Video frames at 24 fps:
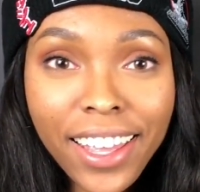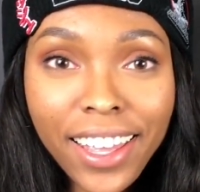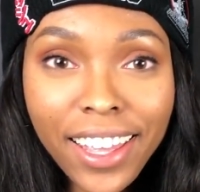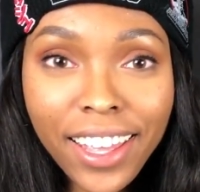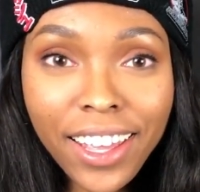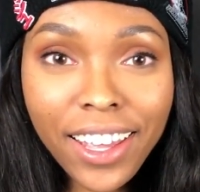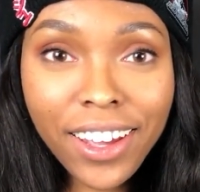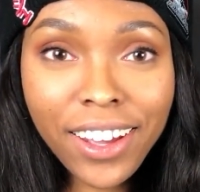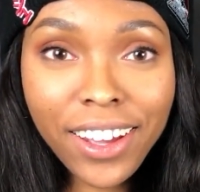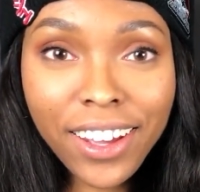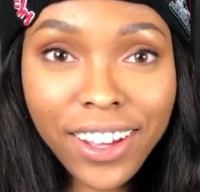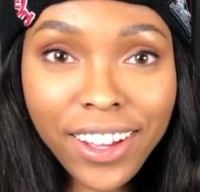
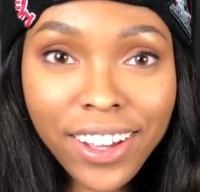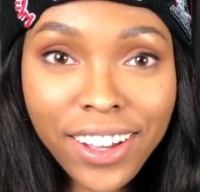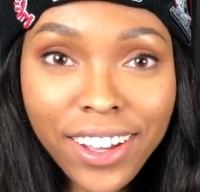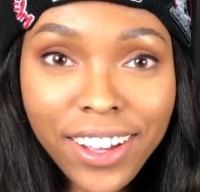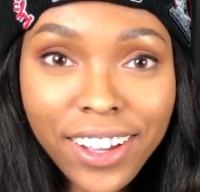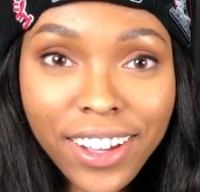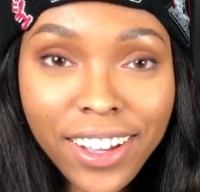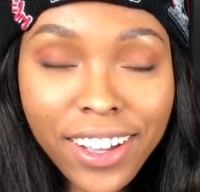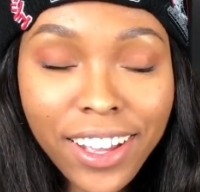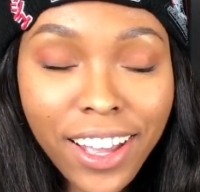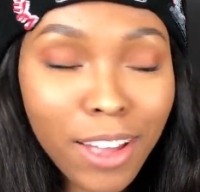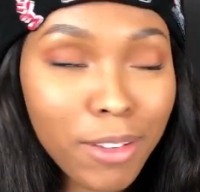here.
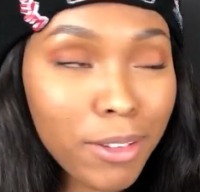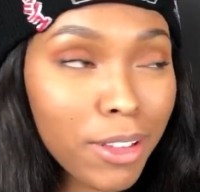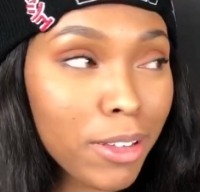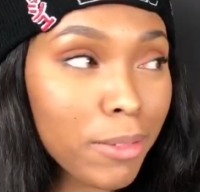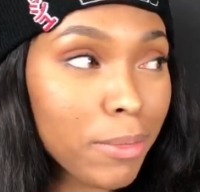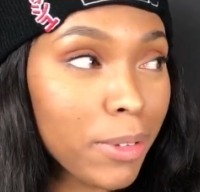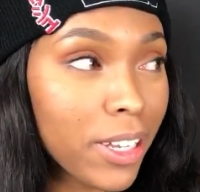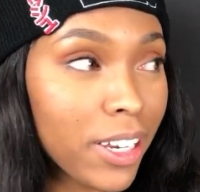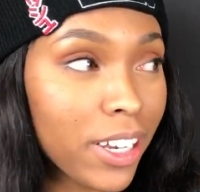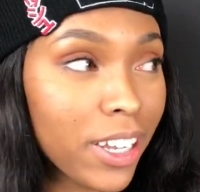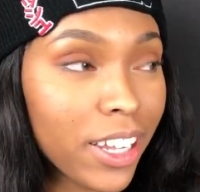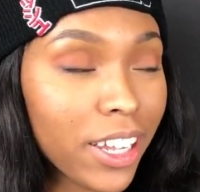I'm
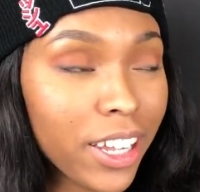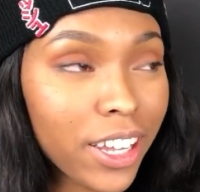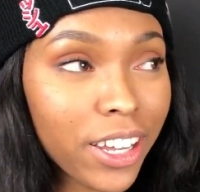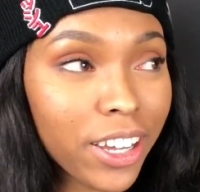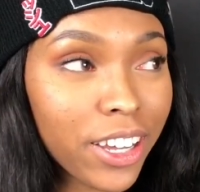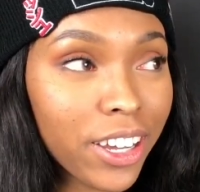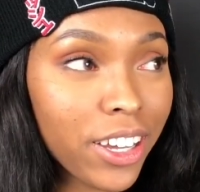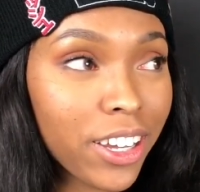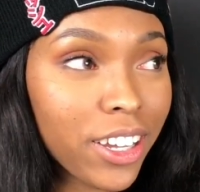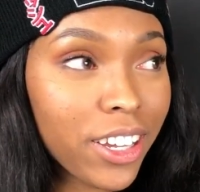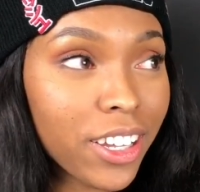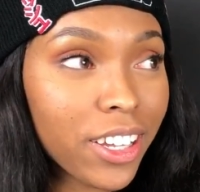gonna put it
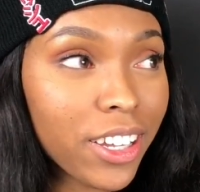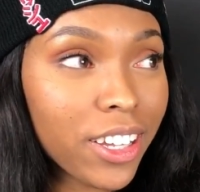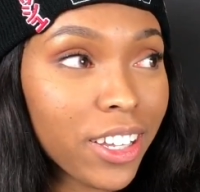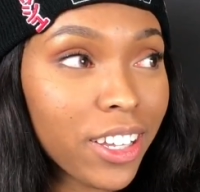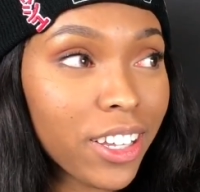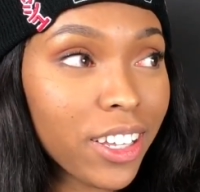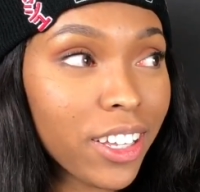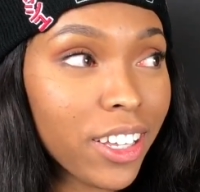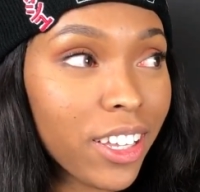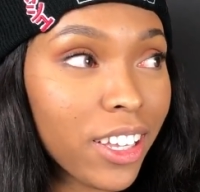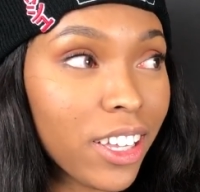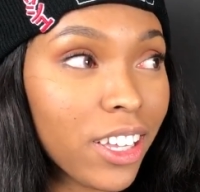
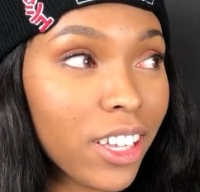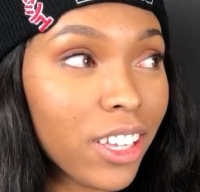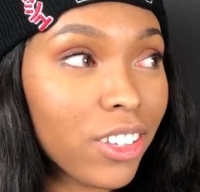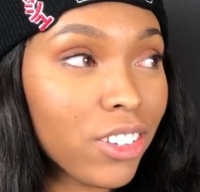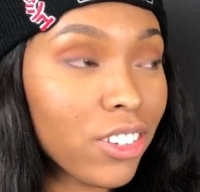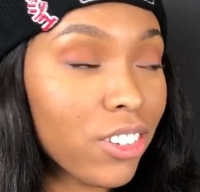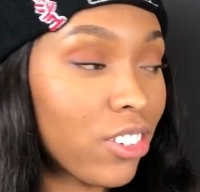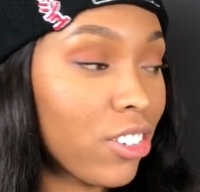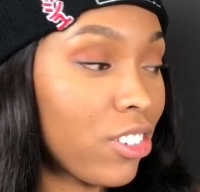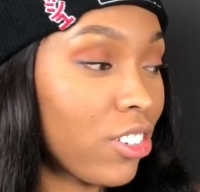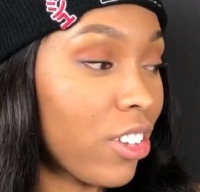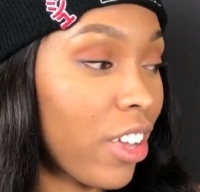
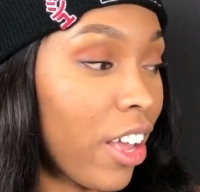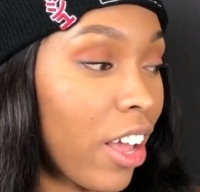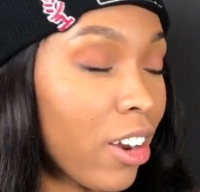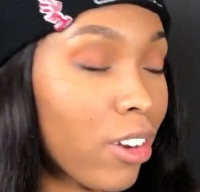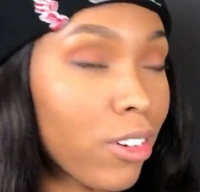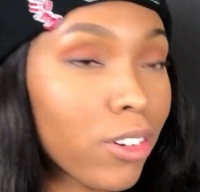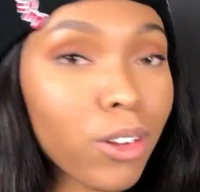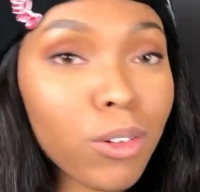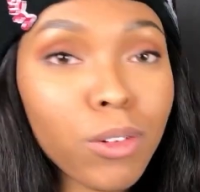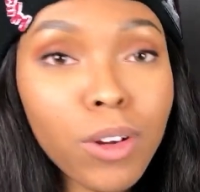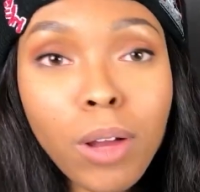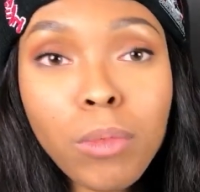here-ish. I
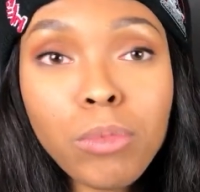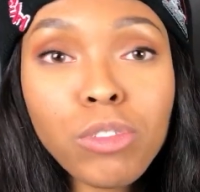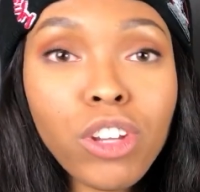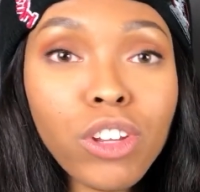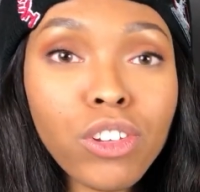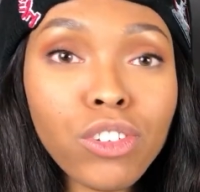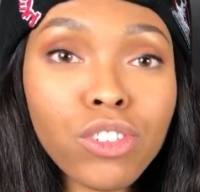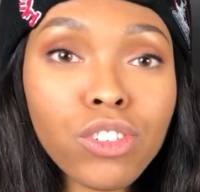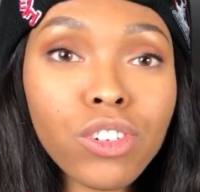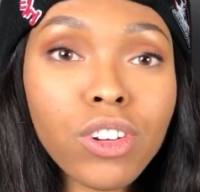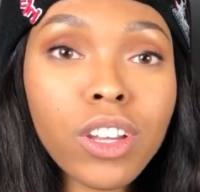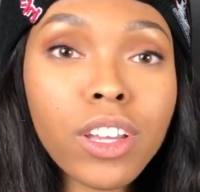don't know where I'm
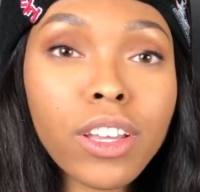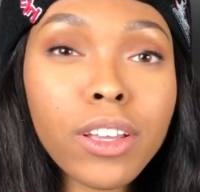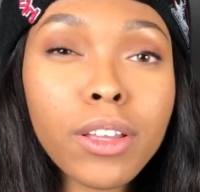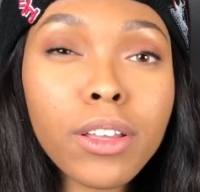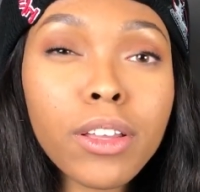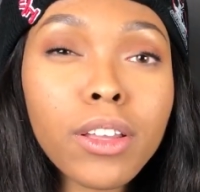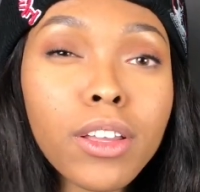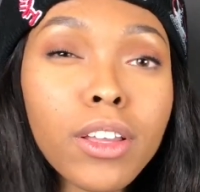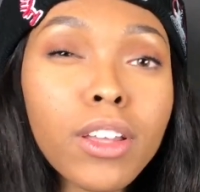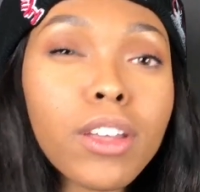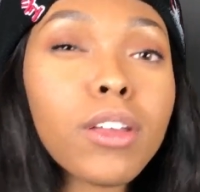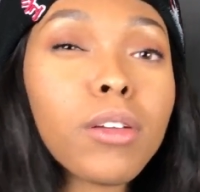gesturing,
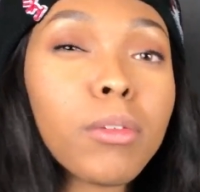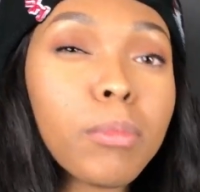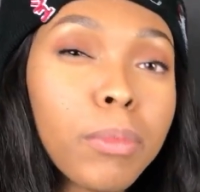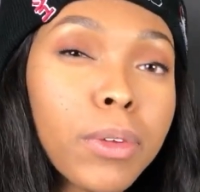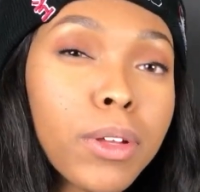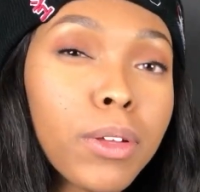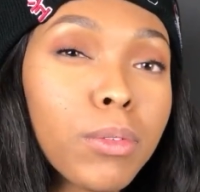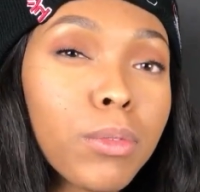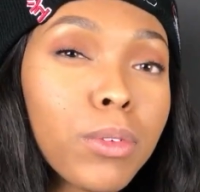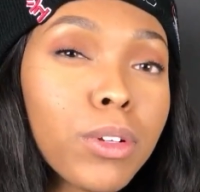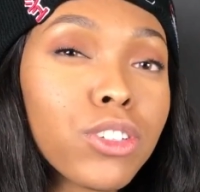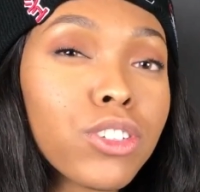
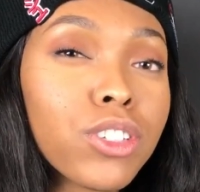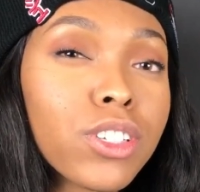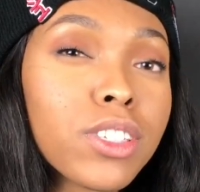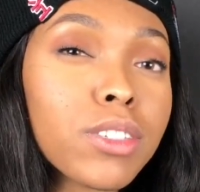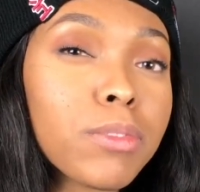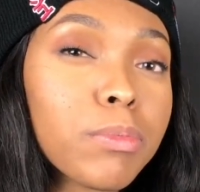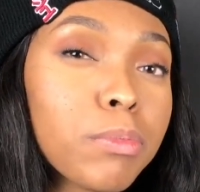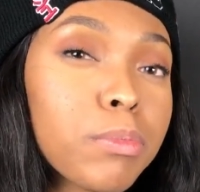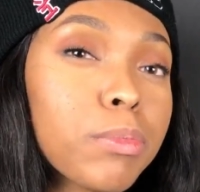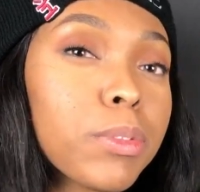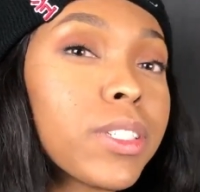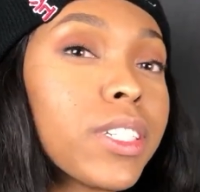but we'll
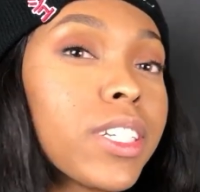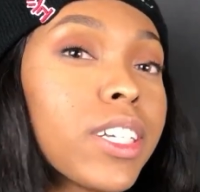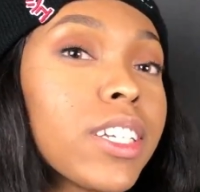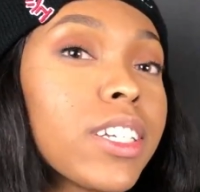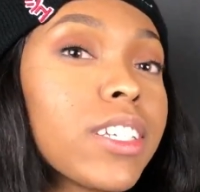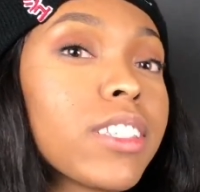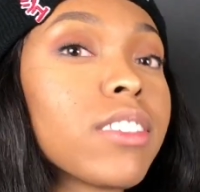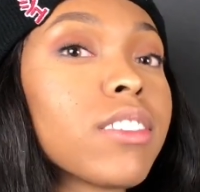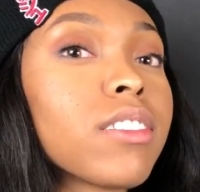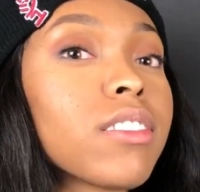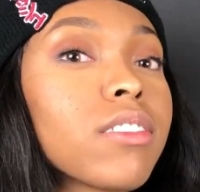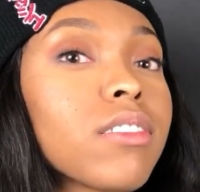just pretend
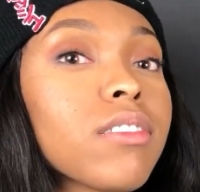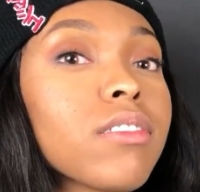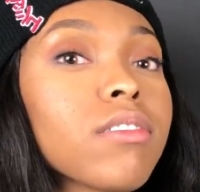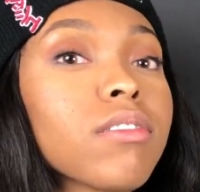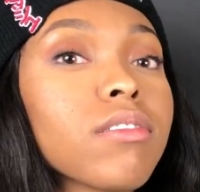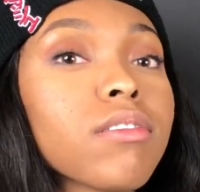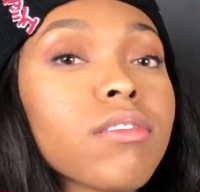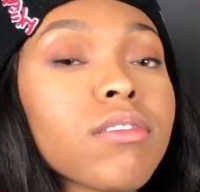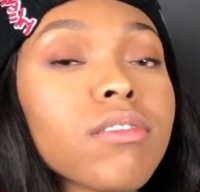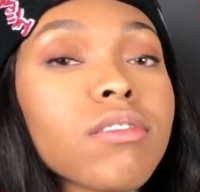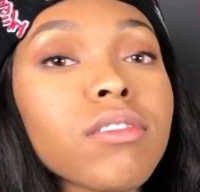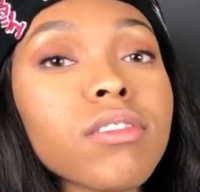it's
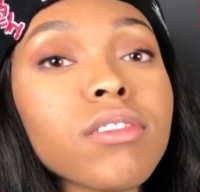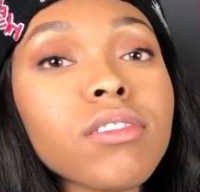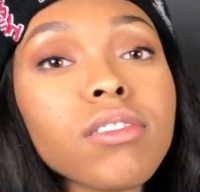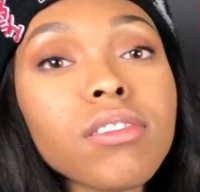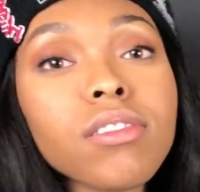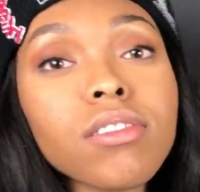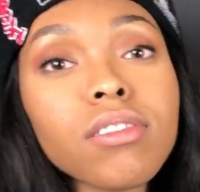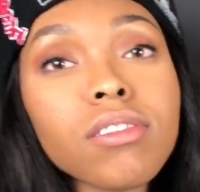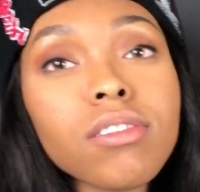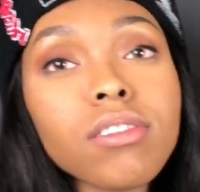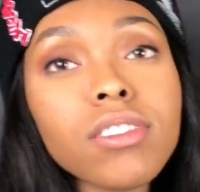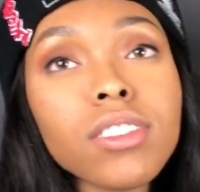
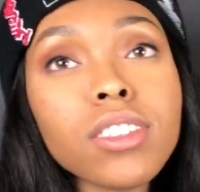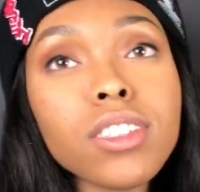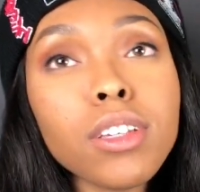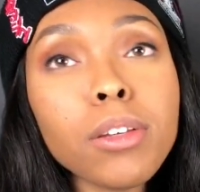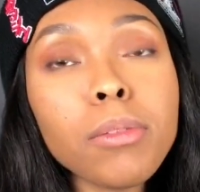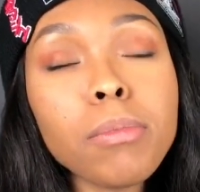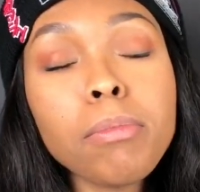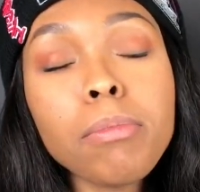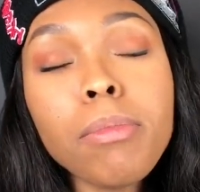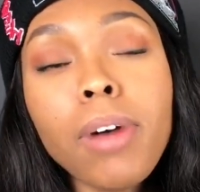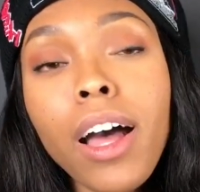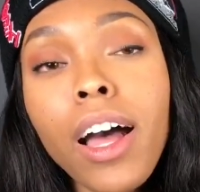to
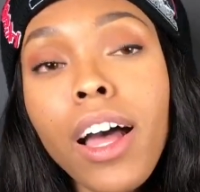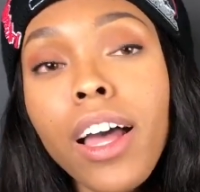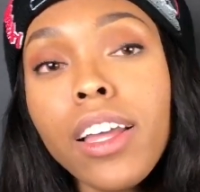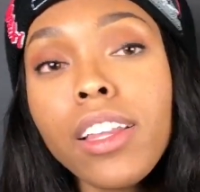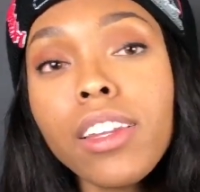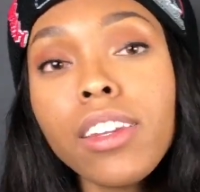my